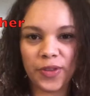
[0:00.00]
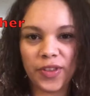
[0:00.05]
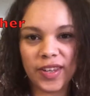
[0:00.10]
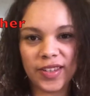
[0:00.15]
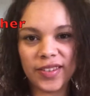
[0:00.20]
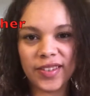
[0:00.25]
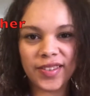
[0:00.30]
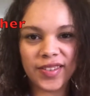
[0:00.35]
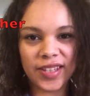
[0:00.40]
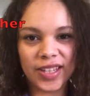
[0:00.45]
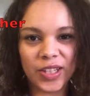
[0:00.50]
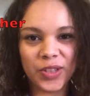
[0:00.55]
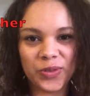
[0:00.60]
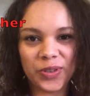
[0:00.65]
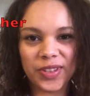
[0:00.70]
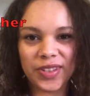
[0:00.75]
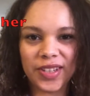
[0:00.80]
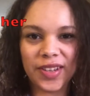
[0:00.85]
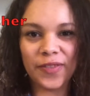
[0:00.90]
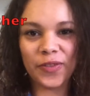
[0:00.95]
This is
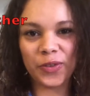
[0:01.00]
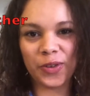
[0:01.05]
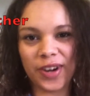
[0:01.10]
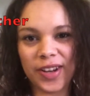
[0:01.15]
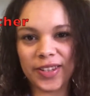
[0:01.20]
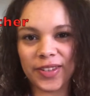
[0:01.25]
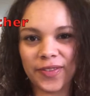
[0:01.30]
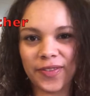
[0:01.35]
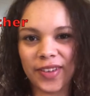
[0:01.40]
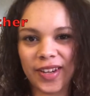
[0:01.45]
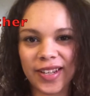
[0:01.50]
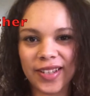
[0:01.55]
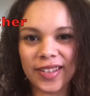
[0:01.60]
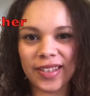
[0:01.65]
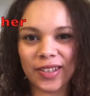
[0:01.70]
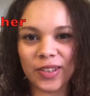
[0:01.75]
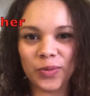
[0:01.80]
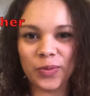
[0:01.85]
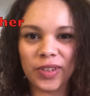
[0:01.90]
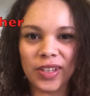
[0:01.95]
interesting for us Finns
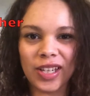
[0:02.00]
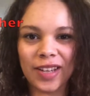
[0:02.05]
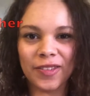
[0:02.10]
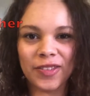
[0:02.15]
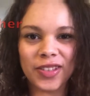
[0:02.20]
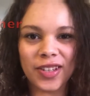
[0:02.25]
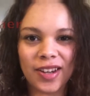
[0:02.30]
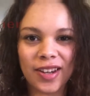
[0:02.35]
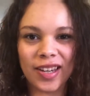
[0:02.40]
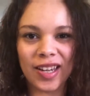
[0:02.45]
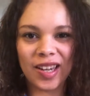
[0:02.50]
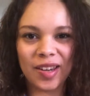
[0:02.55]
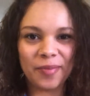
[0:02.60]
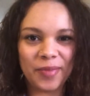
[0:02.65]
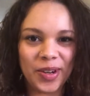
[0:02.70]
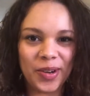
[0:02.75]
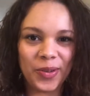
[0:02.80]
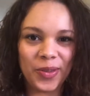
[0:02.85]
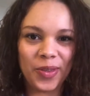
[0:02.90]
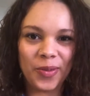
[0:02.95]
because we love talking
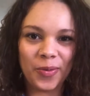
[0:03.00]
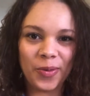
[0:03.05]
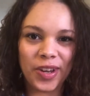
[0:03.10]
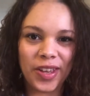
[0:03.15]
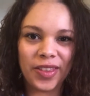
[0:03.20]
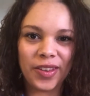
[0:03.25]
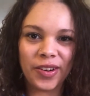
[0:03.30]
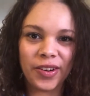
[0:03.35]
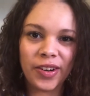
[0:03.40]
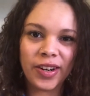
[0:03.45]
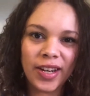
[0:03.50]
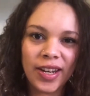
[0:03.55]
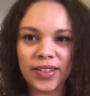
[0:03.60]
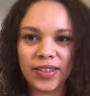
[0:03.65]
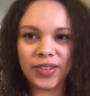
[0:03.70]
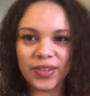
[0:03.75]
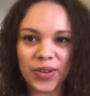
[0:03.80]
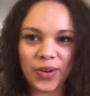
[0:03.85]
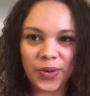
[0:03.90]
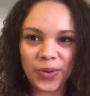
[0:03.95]
about the weather.
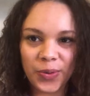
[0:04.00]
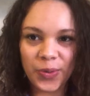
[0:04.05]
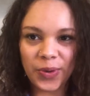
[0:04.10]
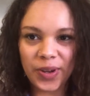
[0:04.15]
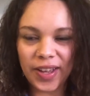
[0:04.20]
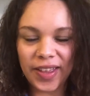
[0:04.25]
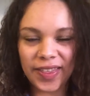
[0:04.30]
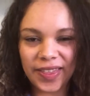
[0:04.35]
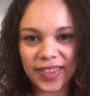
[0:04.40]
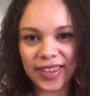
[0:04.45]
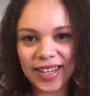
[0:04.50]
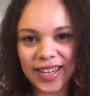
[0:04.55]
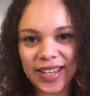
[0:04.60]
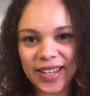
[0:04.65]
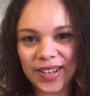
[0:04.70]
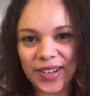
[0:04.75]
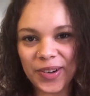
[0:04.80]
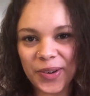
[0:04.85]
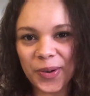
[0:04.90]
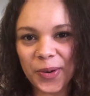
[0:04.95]
So the
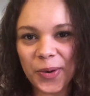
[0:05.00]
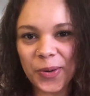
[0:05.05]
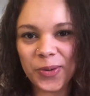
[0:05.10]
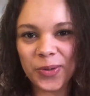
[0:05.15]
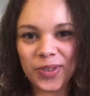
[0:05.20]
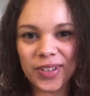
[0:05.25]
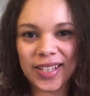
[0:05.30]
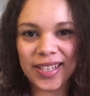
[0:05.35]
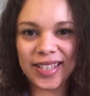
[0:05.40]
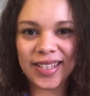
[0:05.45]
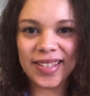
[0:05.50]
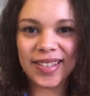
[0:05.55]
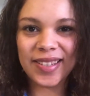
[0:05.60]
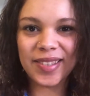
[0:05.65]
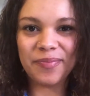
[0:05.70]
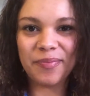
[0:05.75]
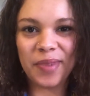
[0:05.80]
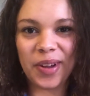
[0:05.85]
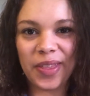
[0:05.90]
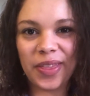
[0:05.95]

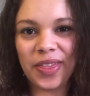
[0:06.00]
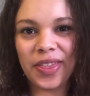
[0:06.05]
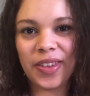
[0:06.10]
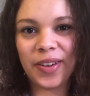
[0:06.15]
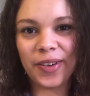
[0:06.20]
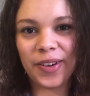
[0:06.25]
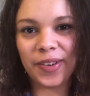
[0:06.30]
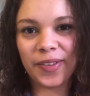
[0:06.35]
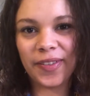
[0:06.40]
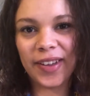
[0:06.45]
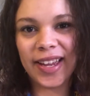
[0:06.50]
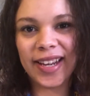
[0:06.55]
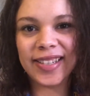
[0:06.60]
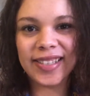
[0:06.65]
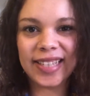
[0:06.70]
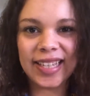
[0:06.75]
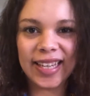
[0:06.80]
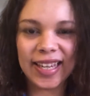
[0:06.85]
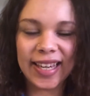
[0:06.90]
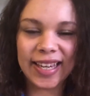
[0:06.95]
coldest month of
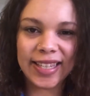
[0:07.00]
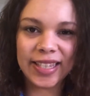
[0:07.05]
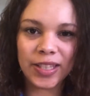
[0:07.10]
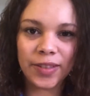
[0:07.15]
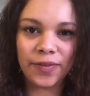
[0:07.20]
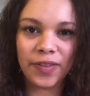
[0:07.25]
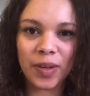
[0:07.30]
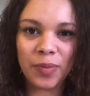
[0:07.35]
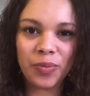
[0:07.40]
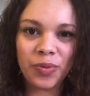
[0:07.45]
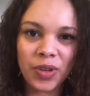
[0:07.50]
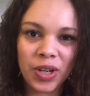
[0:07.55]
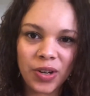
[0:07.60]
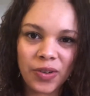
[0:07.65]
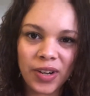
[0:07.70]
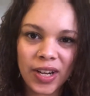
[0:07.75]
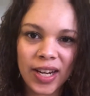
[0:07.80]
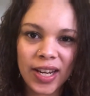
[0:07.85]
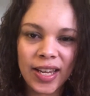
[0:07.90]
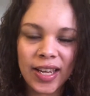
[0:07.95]
Helsinki is
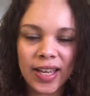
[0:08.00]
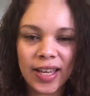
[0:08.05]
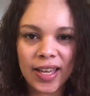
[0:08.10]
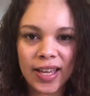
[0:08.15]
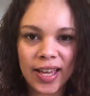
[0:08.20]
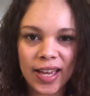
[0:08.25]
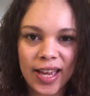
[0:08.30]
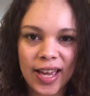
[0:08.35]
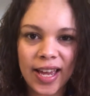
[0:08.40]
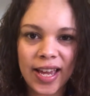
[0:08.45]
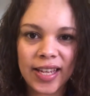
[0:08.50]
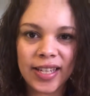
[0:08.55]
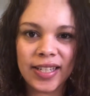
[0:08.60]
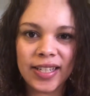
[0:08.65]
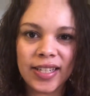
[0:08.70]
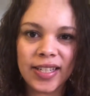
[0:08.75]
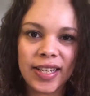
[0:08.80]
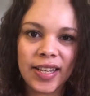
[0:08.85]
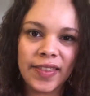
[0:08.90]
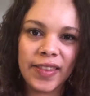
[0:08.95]
February,
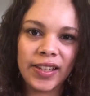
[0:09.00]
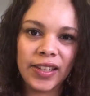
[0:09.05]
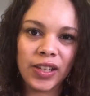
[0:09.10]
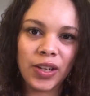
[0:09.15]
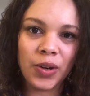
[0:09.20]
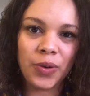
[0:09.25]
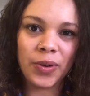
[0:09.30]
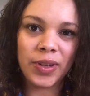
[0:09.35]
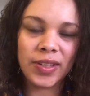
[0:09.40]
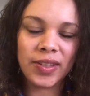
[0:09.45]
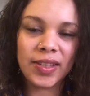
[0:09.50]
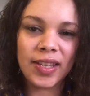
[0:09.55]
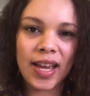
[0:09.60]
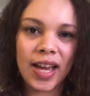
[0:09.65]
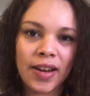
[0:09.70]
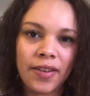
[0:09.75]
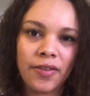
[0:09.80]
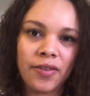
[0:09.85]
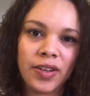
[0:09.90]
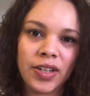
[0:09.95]
and the lowest
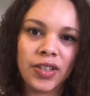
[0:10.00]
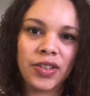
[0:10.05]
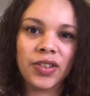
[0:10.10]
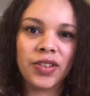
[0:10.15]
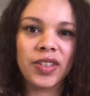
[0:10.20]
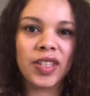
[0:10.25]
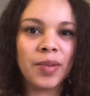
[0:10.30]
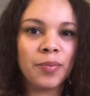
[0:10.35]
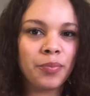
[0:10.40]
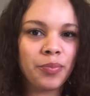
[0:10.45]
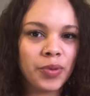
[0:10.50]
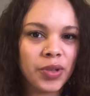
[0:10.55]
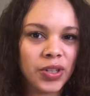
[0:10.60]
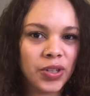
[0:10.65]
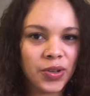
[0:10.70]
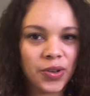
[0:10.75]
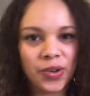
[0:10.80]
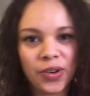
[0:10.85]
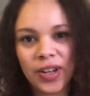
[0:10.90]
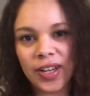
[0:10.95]
average
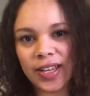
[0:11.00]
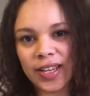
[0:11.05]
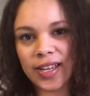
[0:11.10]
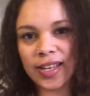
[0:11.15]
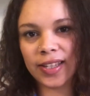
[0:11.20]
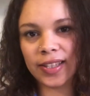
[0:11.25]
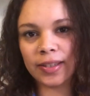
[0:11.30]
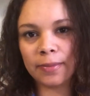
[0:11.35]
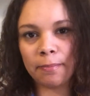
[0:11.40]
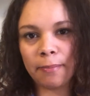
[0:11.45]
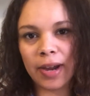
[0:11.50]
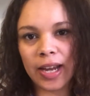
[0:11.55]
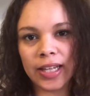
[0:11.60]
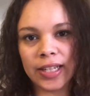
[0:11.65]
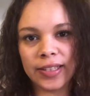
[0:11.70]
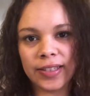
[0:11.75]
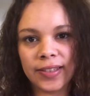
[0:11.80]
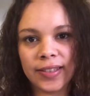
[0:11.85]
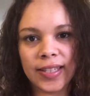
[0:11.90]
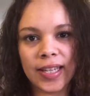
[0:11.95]
temperature is
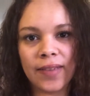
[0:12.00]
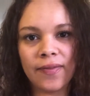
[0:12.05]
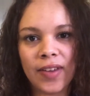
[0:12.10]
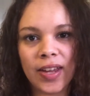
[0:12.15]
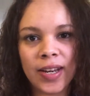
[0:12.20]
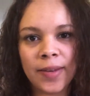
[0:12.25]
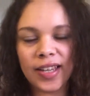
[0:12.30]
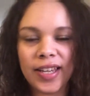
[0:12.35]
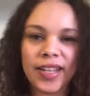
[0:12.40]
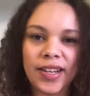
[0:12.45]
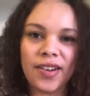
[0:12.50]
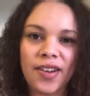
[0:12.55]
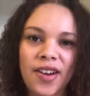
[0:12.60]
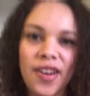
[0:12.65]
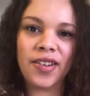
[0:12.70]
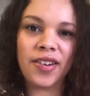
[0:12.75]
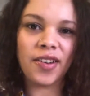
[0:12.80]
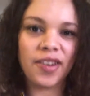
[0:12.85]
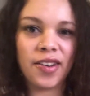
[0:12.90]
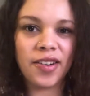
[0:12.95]
minus seven. In
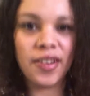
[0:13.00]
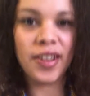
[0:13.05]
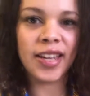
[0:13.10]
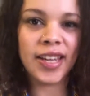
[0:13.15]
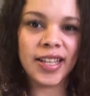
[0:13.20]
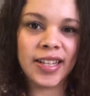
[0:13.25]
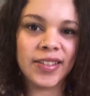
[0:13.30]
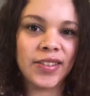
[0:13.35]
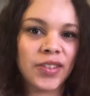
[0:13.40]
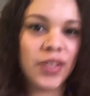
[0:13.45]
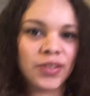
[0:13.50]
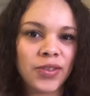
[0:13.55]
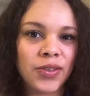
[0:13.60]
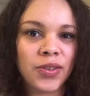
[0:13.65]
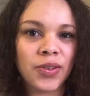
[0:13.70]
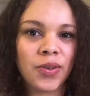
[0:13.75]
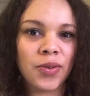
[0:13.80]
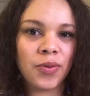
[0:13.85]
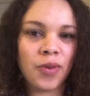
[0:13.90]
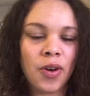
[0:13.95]
Hong Kong it is
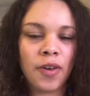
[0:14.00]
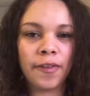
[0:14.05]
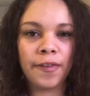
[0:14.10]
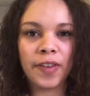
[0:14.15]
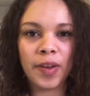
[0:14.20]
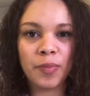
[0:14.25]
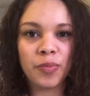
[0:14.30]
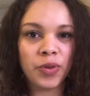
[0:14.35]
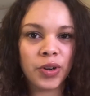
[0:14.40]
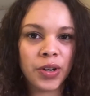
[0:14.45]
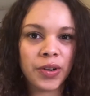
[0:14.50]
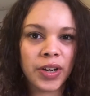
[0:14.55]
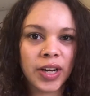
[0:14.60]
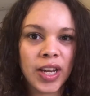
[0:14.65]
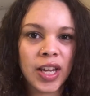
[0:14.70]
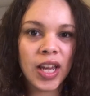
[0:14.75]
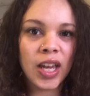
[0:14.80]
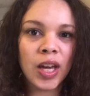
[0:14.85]
also February,